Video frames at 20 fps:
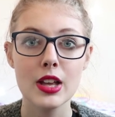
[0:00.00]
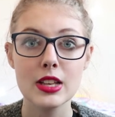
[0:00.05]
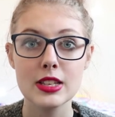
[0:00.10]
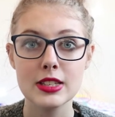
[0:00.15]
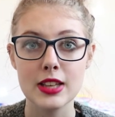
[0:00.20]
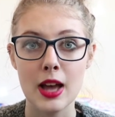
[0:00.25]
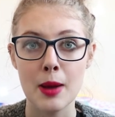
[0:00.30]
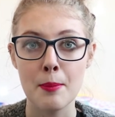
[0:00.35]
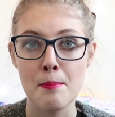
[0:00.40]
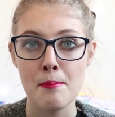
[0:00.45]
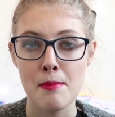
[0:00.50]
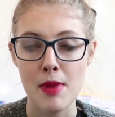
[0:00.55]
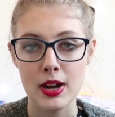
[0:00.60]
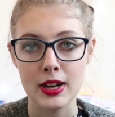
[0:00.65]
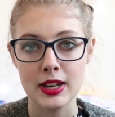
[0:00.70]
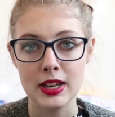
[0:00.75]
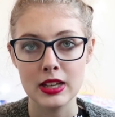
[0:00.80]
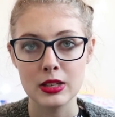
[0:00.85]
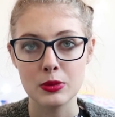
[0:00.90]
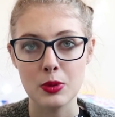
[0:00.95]
some
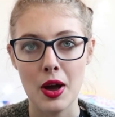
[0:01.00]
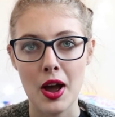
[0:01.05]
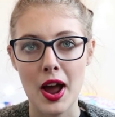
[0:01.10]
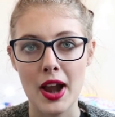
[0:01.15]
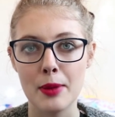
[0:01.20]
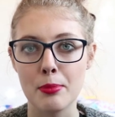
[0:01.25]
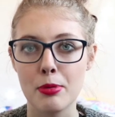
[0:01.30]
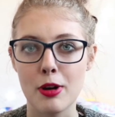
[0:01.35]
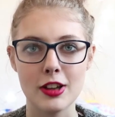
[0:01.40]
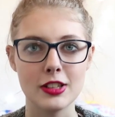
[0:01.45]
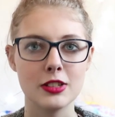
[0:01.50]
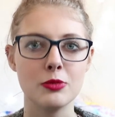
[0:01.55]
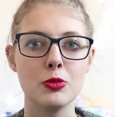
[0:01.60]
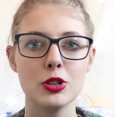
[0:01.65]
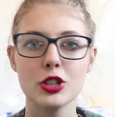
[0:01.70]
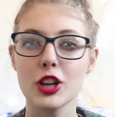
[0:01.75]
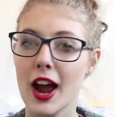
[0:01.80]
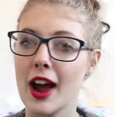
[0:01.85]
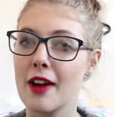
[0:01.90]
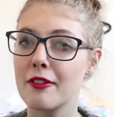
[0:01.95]
money as well and a present
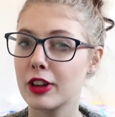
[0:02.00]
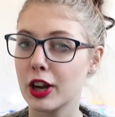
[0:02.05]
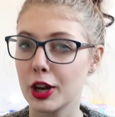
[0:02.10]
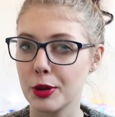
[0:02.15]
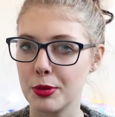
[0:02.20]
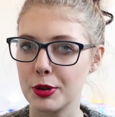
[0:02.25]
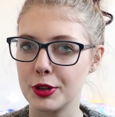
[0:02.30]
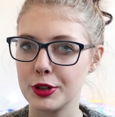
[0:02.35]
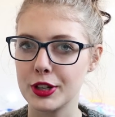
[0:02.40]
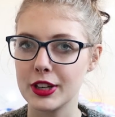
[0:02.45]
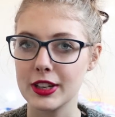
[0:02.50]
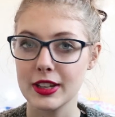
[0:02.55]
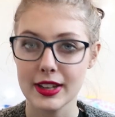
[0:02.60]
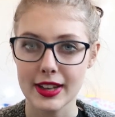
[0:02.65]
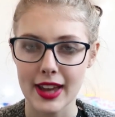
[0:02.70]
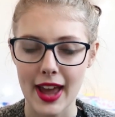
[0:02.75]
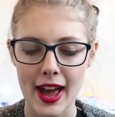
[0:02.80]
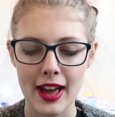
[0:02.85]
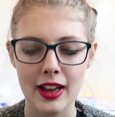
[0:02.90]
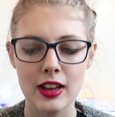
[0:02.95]
which i haven't opened
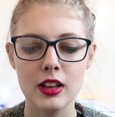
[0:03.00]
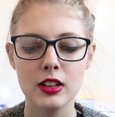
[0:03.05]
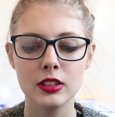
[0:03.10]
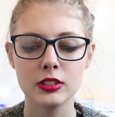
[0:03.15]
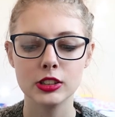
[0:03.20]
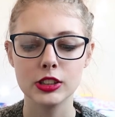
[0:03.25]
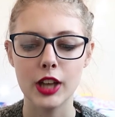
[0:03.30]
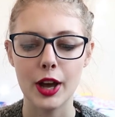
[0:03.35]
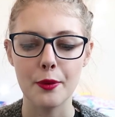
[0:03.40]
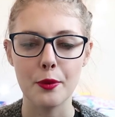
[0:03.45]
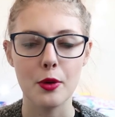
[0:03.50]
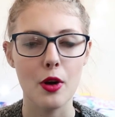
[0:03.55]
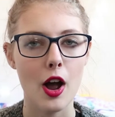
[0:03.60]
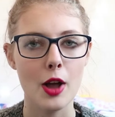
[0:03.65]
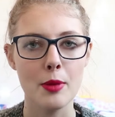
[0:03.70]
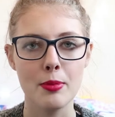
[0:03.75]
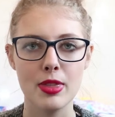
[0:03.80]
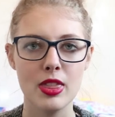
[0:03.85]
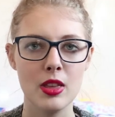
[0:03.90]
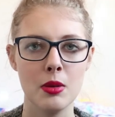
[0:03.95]
yet so I will
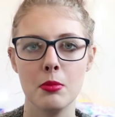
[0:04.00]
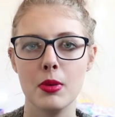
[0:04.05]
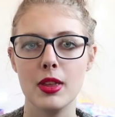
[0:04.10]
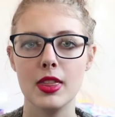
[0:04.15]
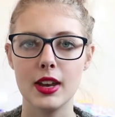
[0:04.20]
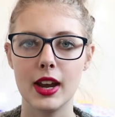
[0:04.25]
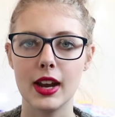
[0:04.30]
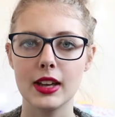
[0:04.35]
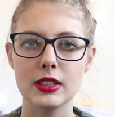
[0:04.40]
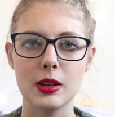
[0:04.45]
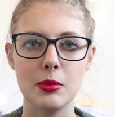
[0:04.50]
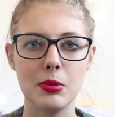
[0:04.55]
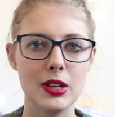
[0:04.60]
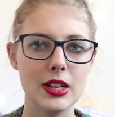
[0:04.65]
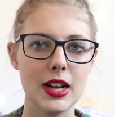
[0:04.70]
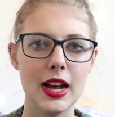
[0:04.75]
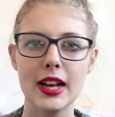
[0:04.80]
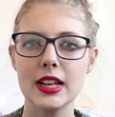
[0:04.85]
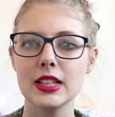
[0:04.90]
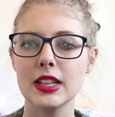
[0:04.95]
open them in the next couple
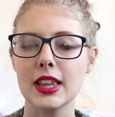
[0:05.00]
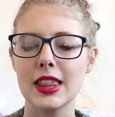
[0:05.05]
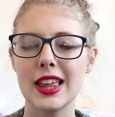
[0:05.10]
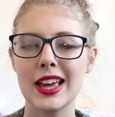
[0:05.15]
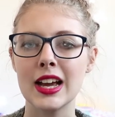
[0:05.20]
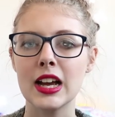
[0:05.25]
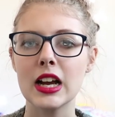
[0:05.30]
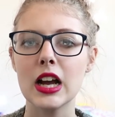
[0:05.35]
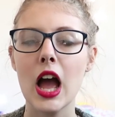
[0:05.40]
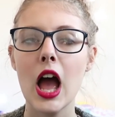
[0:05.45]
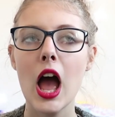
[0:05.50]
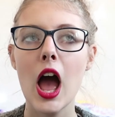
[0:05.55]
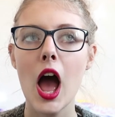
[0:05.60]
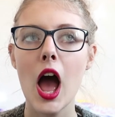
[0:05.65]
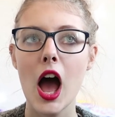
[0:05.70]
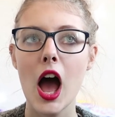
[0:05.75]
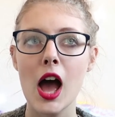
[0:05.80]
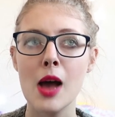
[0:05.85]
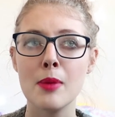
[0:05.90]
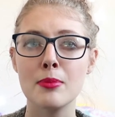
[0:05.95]
of days I think
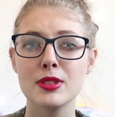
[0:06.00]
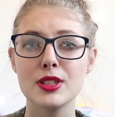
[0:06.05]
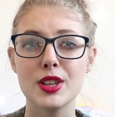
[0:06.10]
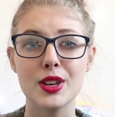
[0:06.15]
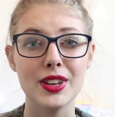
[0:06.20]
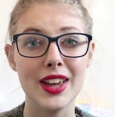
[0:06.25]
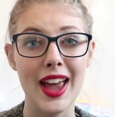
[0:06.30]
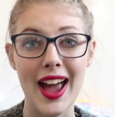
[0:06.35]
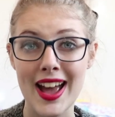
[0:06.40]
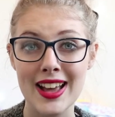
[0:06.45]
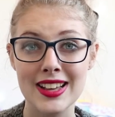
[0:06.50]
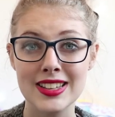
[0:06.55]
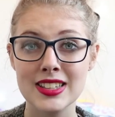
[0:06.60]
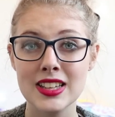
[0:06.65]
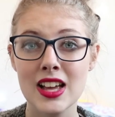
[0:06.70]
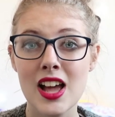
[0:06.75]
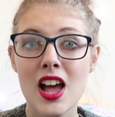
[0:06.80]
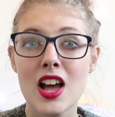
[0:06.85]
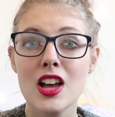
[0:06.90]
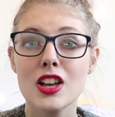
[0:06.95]
um so
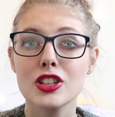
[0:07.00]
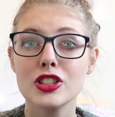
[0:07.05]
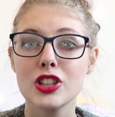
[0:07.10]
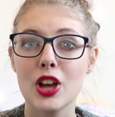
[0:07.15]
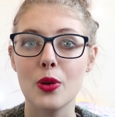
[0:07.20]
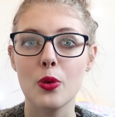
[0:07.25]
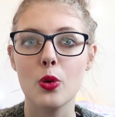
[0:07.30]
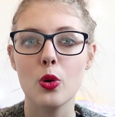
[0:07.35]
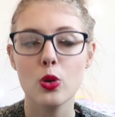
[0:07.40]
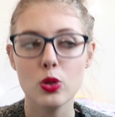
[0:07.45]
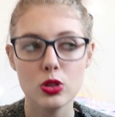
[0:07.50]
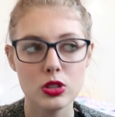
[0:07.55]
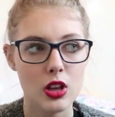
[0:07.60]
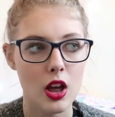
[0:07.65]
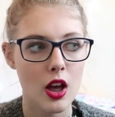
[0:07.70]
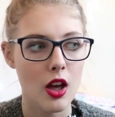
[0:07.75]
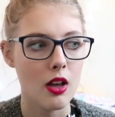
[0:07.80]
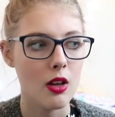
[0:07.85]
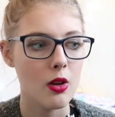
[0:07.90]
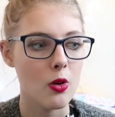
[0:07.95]
yes so
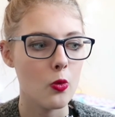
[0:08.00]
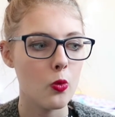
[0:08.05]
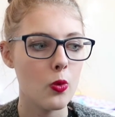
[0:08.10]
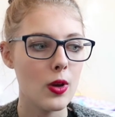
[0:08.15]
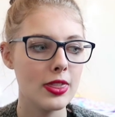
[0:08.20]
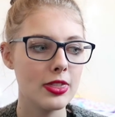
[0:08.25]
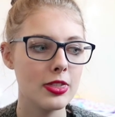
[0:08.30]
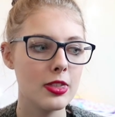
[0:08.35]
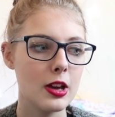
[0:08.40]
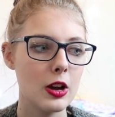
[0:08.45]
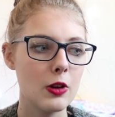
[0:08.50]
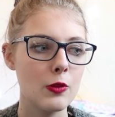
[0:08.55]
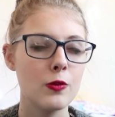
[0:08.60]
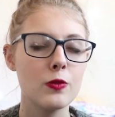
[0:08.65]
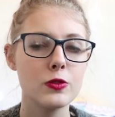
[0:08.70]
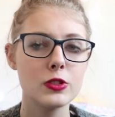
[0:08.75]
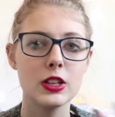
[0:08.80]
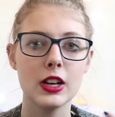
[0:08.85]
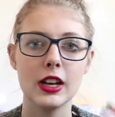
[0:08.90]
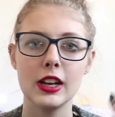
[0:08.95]
also with the,
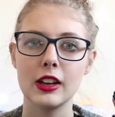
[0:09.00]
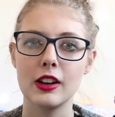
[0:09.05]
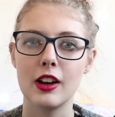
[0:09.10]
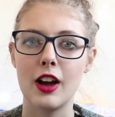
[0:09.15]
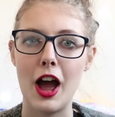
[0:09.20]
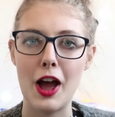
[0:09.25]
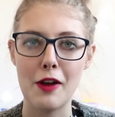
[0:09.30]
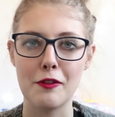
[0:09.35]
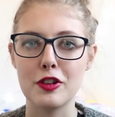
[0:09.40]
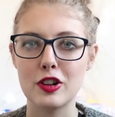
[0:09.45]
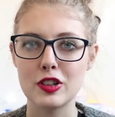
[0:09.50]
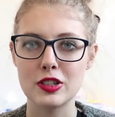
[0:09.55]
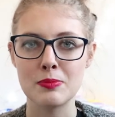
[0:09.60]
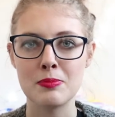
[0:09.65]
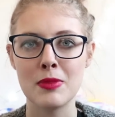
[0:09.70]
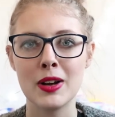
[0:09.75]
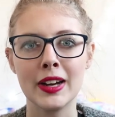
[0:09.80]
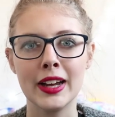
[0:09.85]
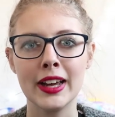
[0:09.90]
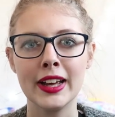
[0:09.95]
obviously I've got
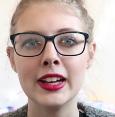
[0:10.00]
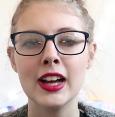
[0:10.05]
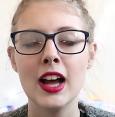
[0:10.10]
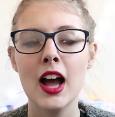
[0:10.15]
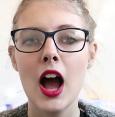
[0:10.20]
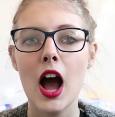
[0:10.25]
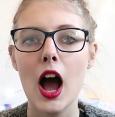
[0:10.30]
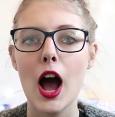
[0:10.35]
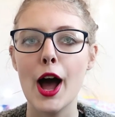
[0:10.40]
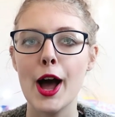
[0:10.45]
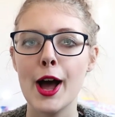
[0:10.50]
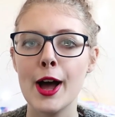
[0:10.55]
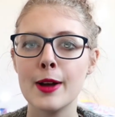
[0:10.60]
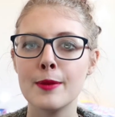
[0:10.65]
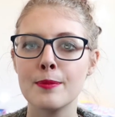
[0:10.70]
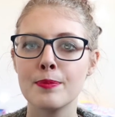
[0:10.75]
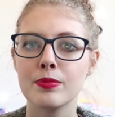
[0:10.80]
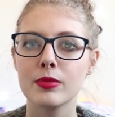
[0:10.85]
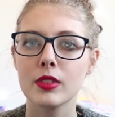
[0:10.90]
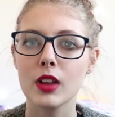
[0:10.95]
some money
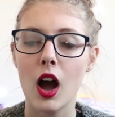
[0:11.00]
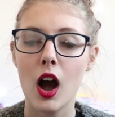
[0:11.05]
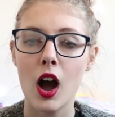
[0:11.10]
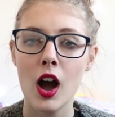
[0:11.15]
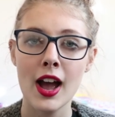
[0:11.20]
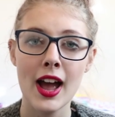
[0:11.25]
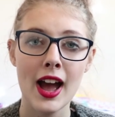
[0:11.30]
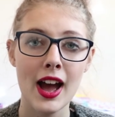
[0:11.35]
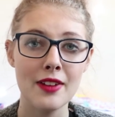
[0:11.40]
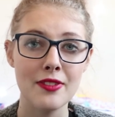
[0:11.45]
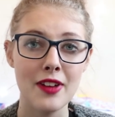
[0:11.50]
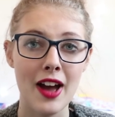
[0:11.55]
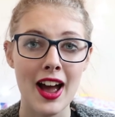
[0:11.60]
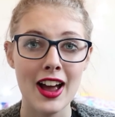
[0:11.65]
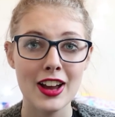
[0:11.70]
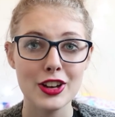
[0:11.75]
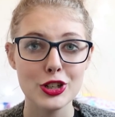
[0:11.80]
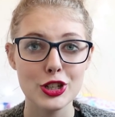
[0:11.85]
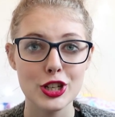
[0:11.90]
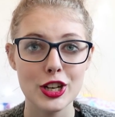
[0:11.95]
um I have
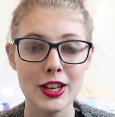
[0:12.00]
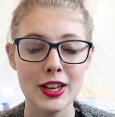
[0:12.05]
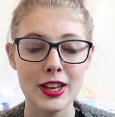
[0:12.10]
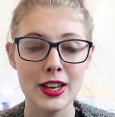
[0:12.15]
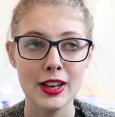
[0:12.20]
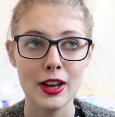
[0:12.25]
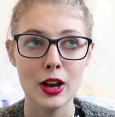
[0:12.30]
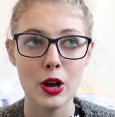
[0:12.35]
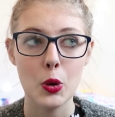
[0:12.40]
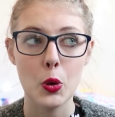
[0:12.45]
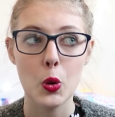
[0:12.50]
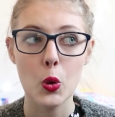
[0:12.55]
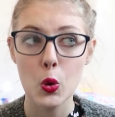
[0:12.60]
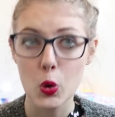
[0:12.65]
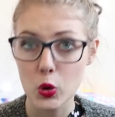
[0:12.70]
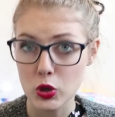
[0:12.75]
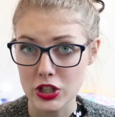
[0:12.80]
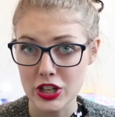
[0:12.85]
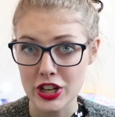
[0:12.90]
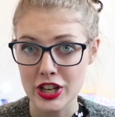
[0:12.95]
actually
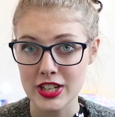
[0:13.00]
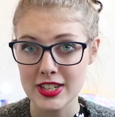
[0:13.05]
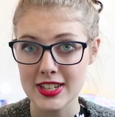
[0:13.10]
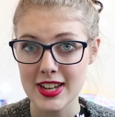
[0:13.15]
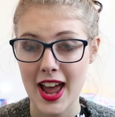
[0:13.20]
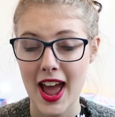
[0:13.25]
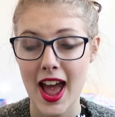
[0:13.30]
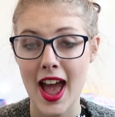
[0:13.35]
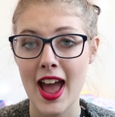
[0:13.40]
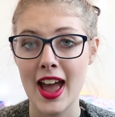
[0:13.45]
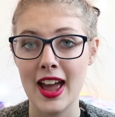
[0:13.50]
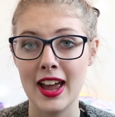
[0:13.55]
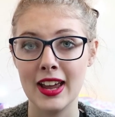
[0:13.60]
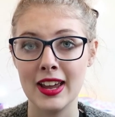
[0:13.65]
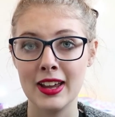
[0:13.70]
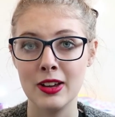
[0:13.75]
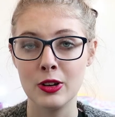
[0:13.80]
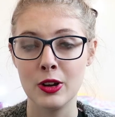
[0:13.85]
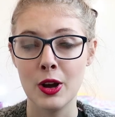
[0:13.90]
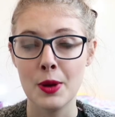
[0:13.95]
ordered
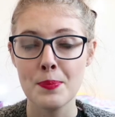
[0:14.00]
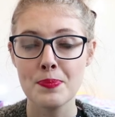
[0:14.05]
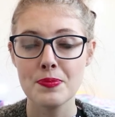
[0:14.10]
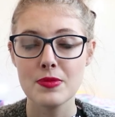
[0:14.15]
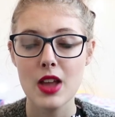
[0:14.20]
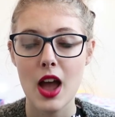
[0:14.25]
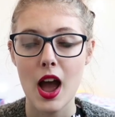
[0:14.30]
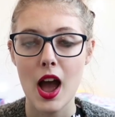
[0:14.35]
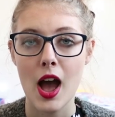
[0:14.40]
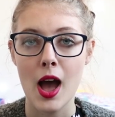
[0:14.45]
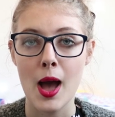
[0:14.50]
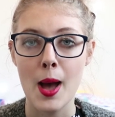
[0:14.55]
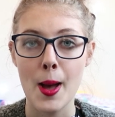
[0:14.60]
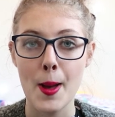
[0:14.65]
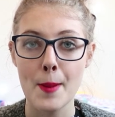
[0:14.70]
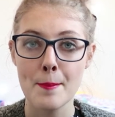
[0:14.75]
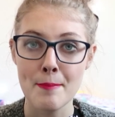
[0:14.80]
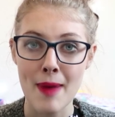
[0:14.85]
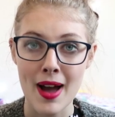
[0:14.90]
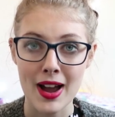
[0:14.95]
a
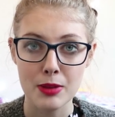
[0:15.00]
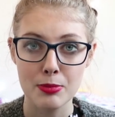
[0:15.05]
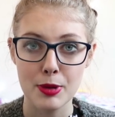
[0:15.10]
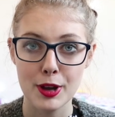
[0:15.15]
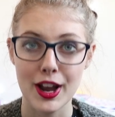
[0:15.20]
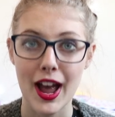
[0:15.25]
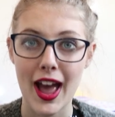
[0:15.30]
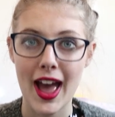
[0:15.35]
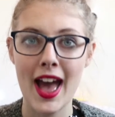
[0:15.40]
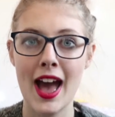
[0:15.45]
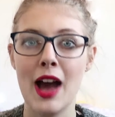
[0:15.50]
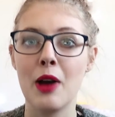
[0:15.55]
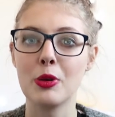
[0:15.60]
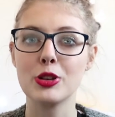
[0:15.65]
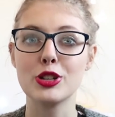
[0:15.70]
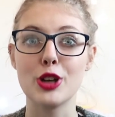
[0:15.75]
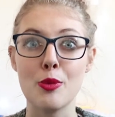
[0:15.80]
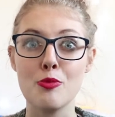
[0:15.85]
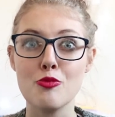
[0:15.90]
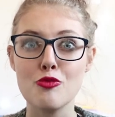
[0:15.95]
uh, MacBook Air
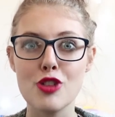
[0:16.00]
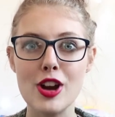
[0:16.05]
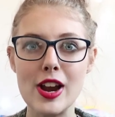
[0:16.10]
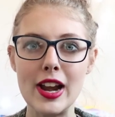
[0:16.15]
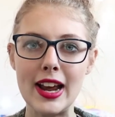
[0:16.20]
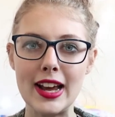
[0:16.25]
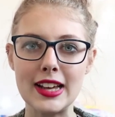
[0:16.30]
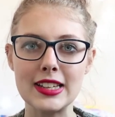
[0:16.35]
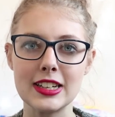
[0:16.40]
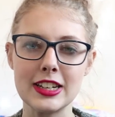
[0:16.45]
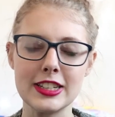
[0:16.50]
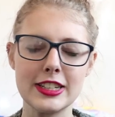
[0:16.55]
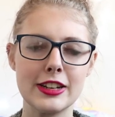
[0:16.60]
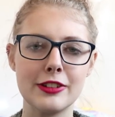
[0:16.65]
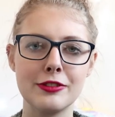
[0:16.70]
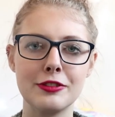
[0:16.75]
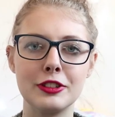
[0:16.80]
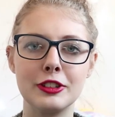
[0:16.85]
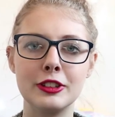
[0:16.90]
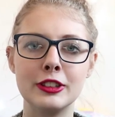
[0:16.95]
which I'm really
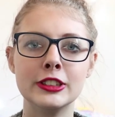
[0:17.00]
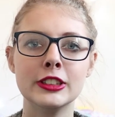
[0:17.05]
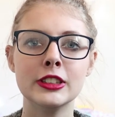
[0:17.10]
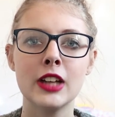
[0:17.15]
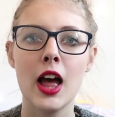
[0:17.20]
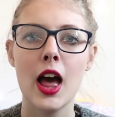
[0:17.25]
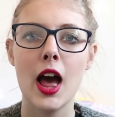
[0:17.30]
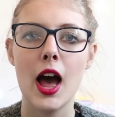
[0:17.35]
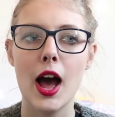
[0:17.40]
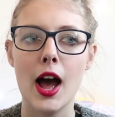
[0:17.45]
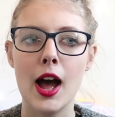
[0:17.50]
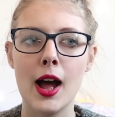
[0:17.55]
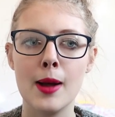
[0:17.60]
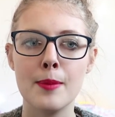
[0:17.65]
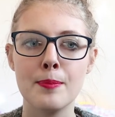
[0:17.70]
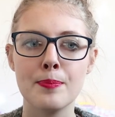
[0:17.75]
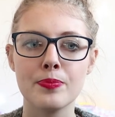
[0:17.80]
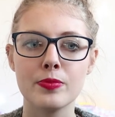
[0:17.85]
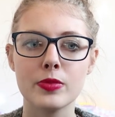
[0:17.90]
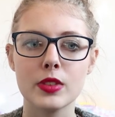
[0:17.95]
excited for
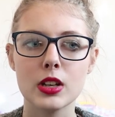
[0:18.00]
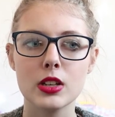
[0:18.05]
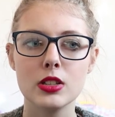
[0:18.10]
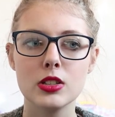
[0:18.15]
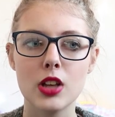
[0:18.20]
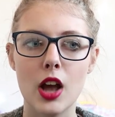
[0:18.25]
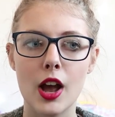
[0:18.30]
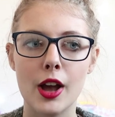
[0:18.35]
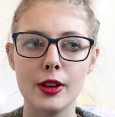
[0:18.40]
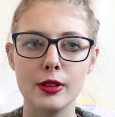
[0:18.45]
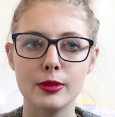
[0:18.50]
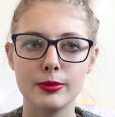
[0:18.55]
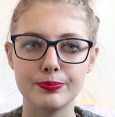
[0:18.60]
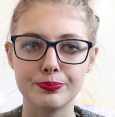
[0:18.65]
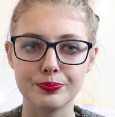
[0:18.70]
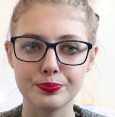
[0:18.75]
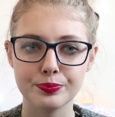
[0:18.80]
um so